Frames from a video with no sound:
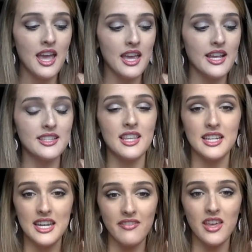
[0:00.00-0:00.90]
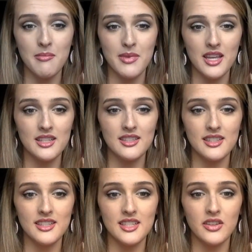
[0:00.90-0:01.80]
is the Nivea Men's
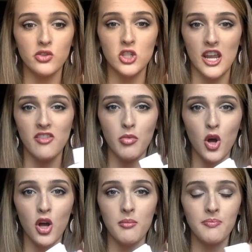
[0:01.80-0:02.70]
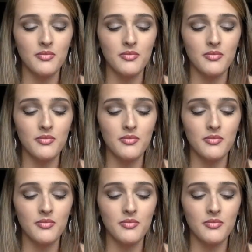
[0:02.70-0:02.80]
Sensitive Shave Balm.